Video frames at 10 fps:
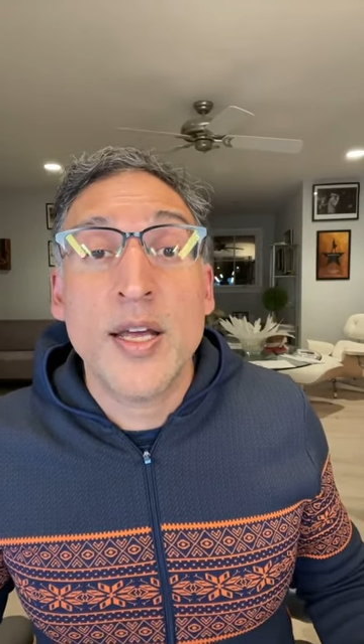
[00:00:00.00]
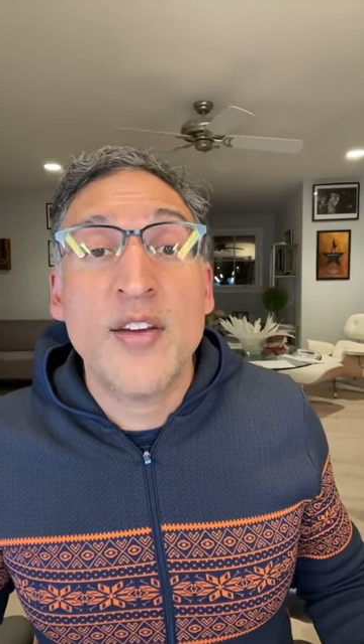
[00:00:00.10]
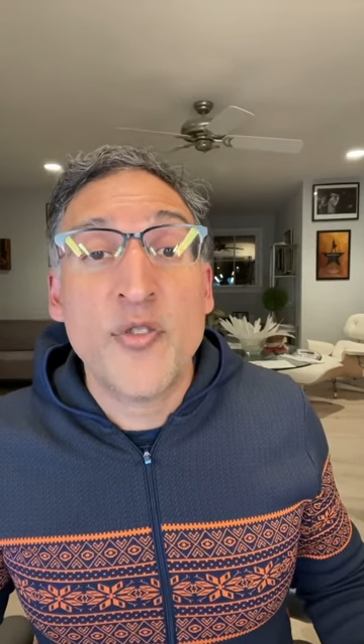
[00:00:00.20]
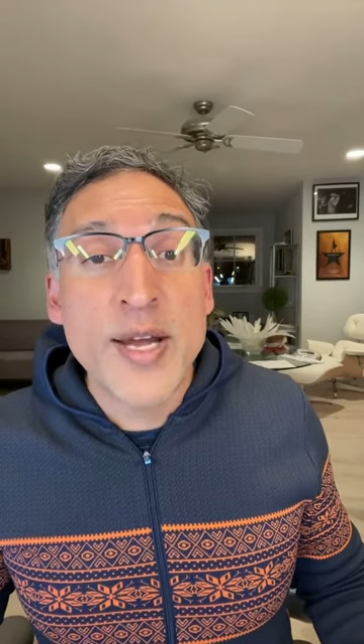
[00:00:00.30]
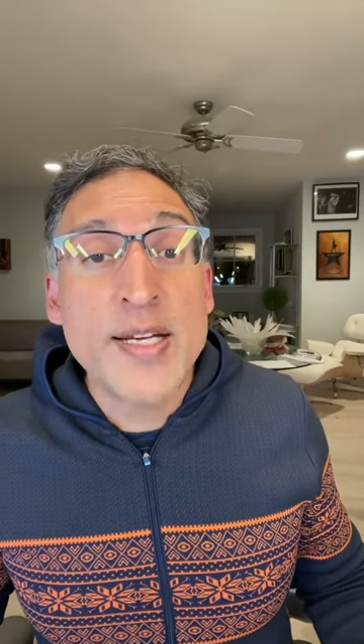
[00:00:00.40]

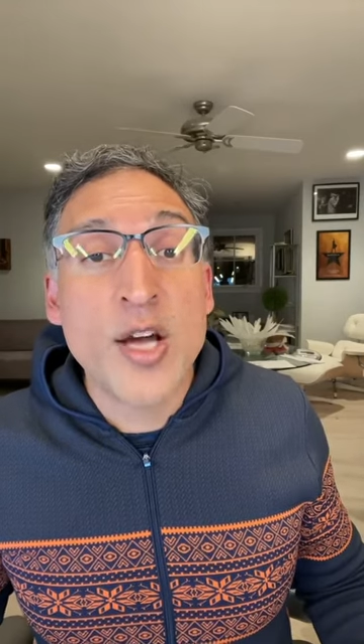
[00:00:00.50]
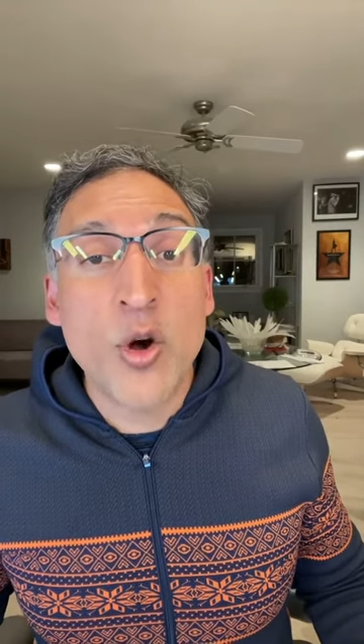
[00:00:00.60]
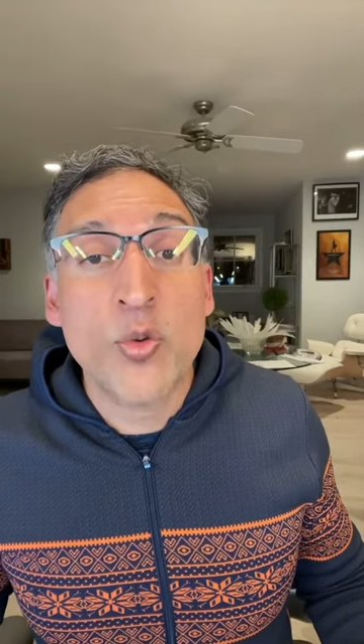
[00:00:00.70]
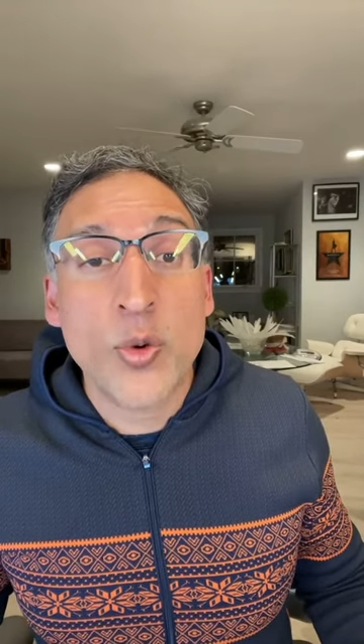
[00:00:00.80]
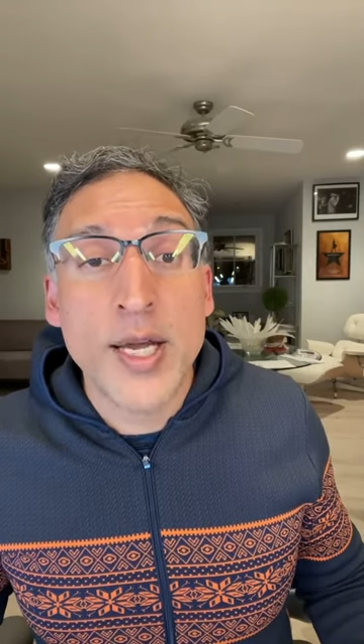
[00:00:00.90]
if we
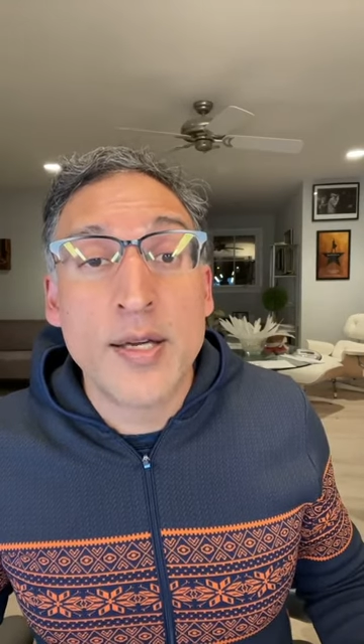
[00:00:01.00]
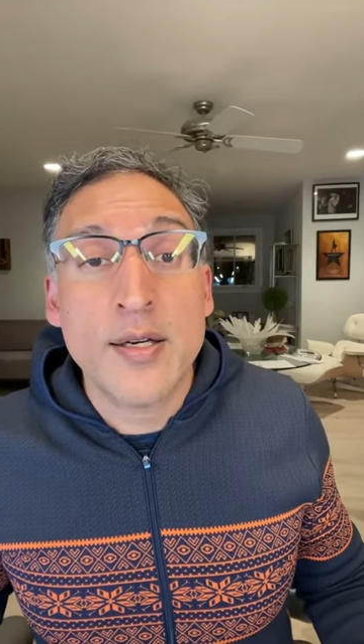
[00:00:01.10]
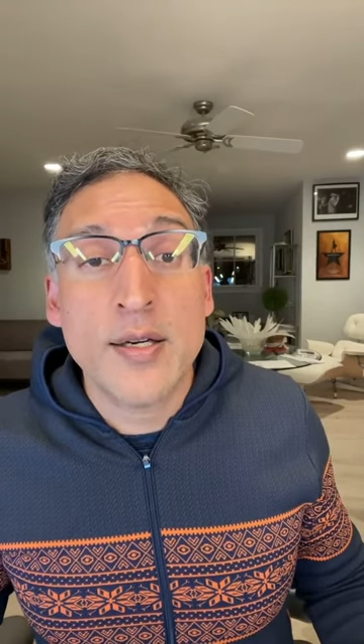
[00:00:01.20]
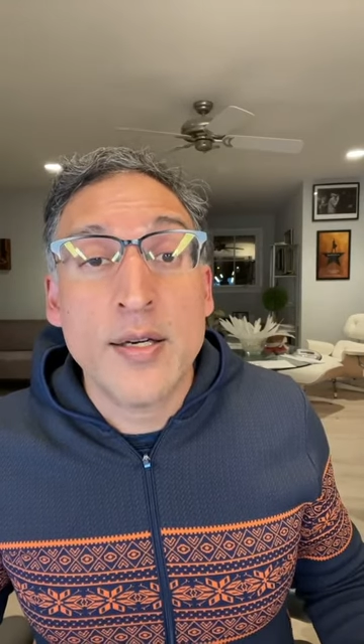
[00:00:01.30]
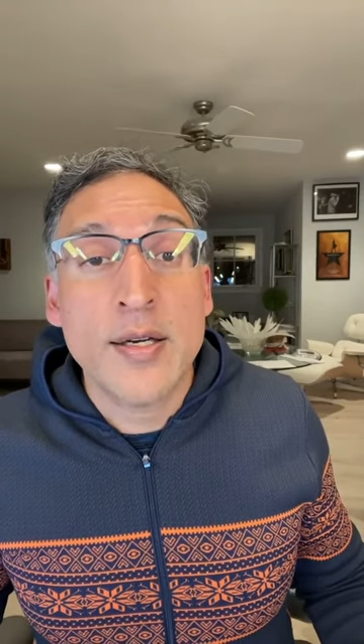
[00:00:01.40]
don't
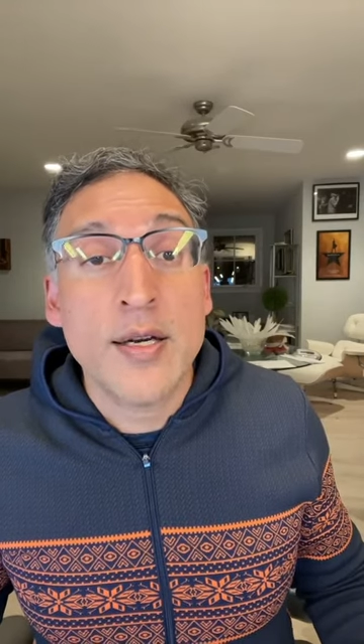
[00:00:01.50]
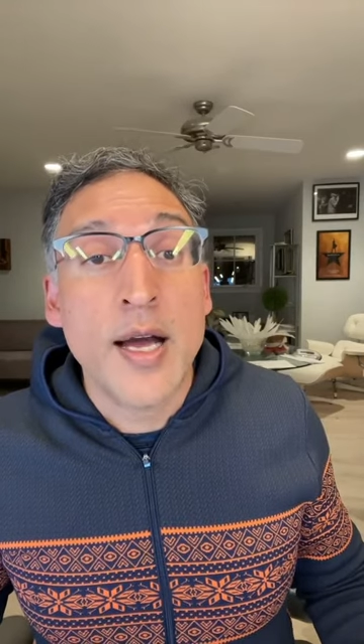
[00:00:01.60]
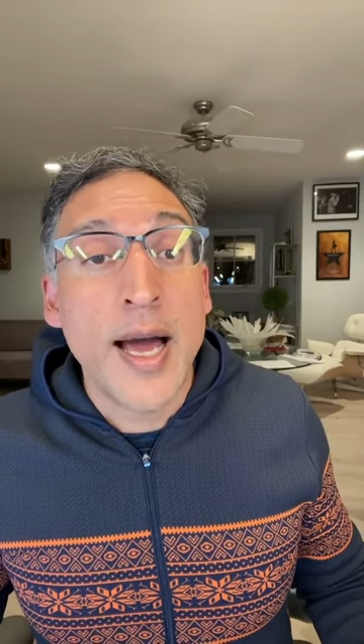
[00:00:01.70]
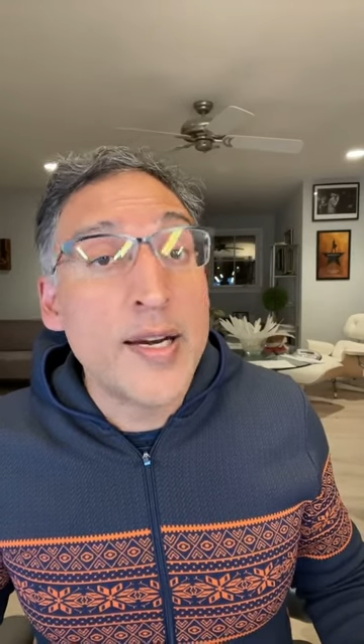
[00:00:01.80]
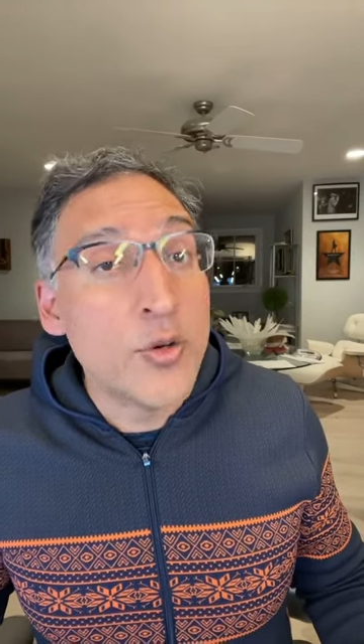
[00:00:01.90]
win,
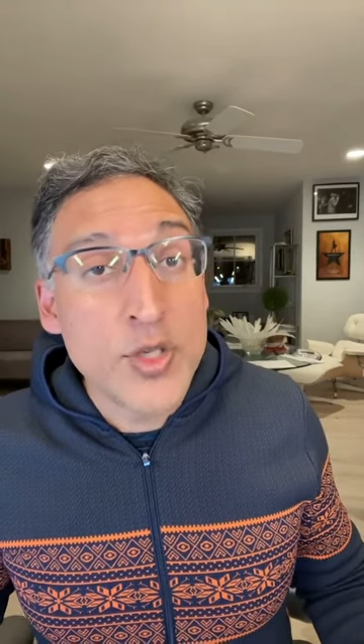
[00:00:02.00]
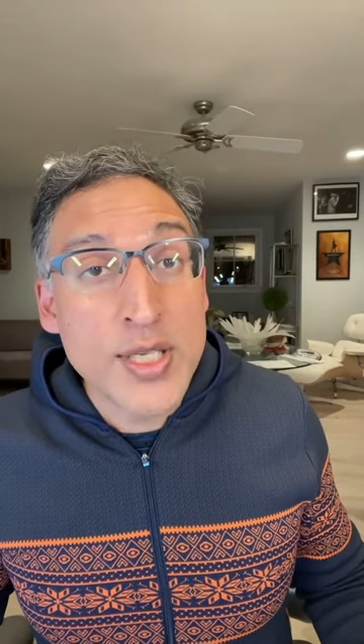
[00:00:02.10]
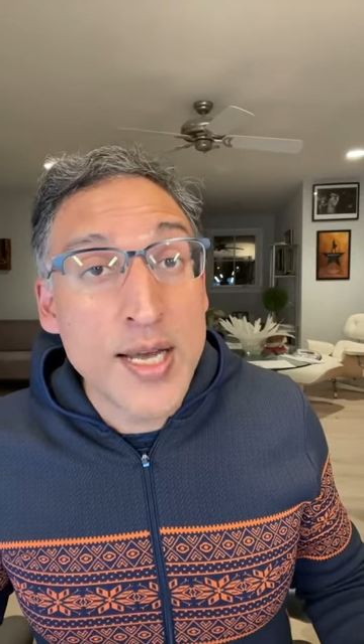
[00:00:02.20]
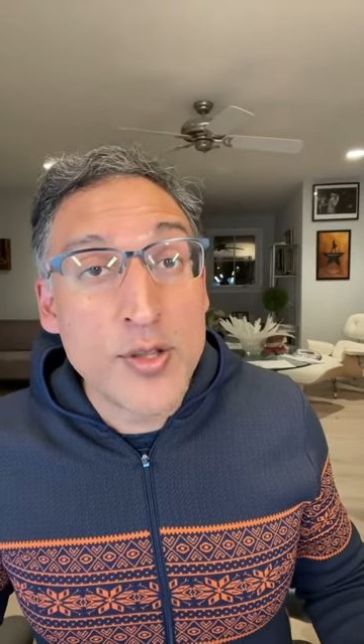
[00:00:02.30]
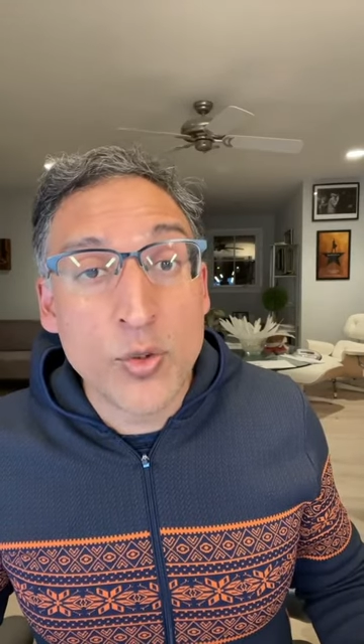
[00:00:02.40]
I don't
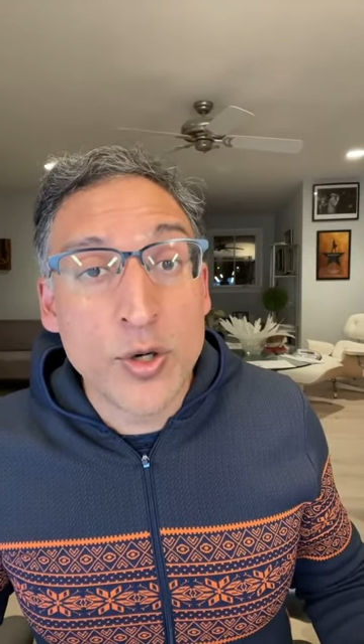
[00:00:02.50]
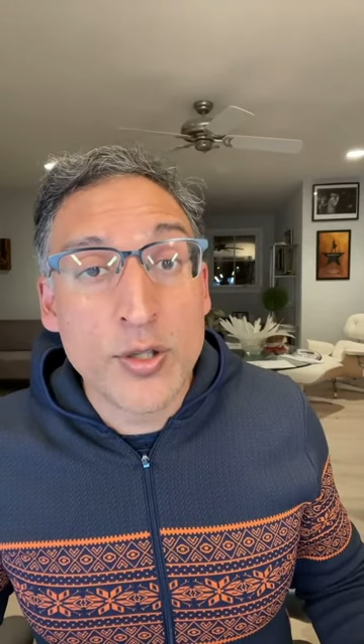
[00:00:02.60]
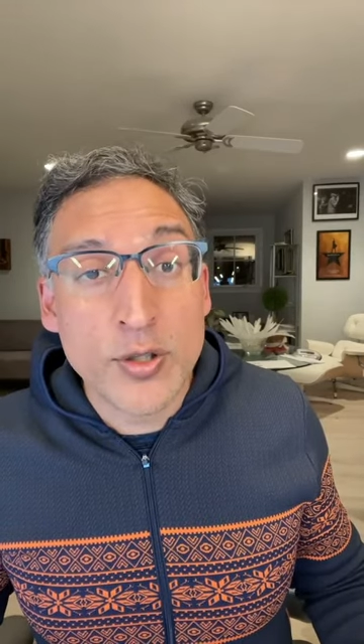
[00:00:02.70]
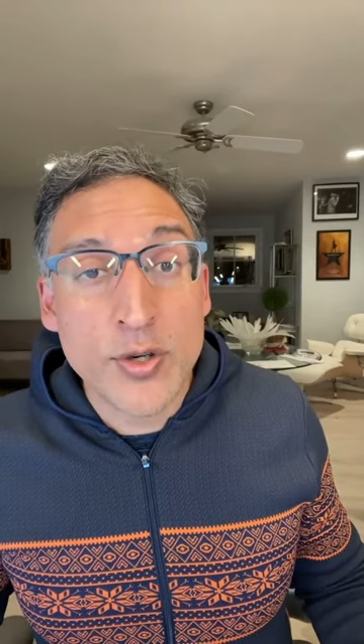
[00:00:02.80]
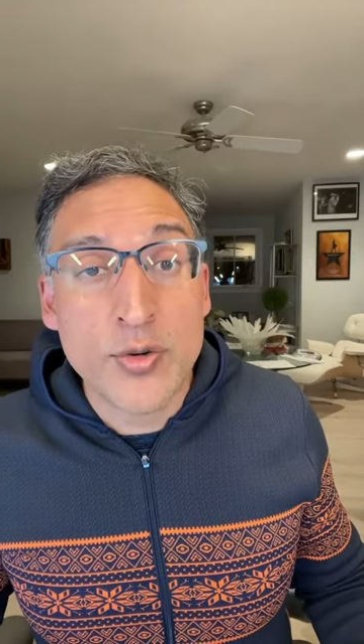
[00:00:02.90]
say the
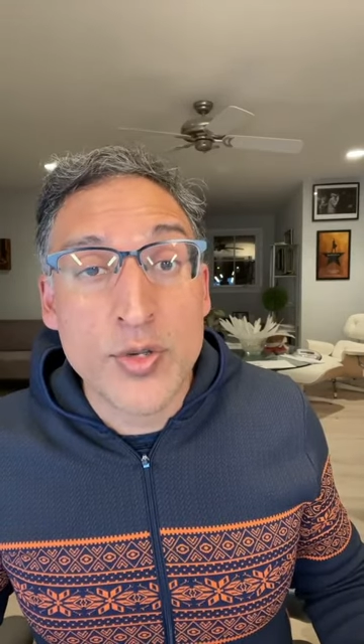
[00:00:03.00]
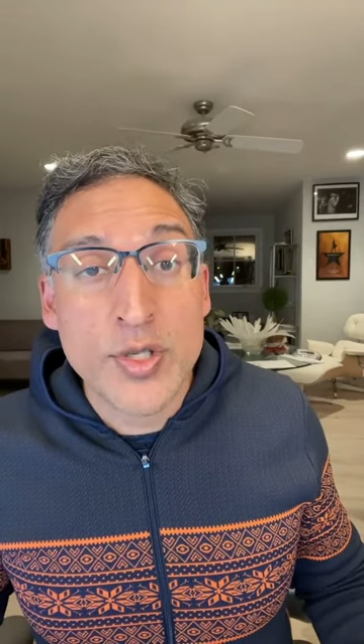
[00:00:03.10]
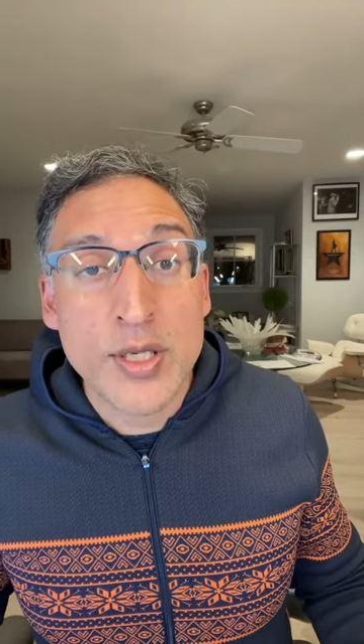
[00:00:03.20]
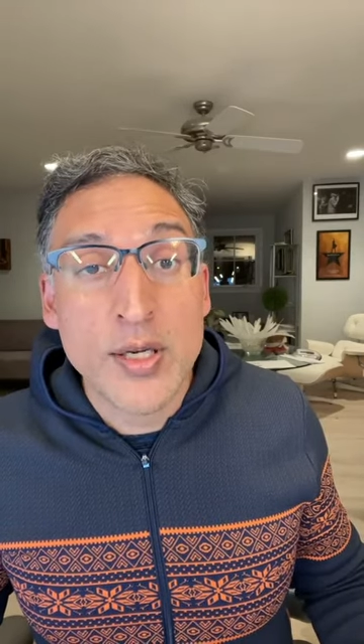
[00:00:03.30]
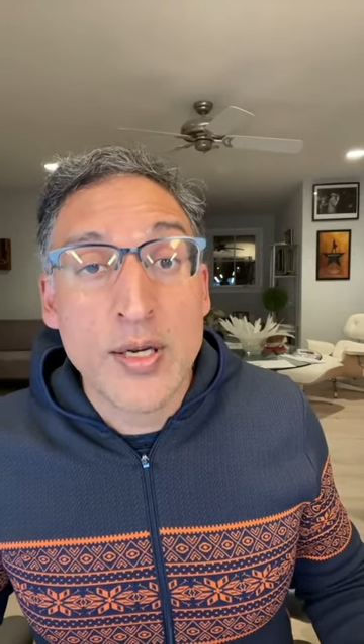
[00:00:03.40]
word lose.